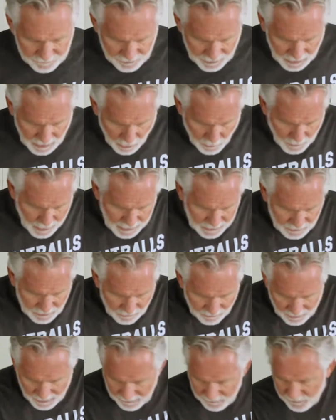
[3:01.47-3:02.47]
that go into
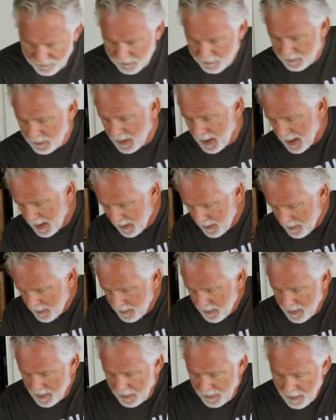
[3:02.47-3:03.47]
this, okay?
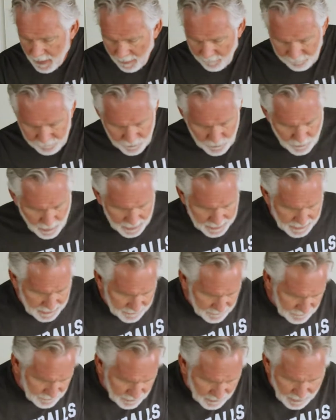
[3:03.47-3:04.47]
A few
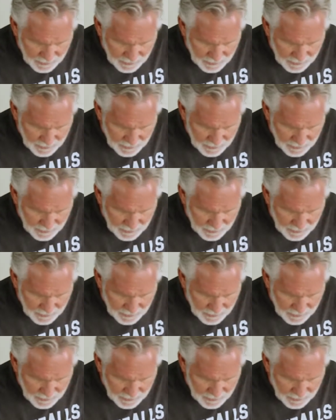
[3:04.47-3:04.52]
onions,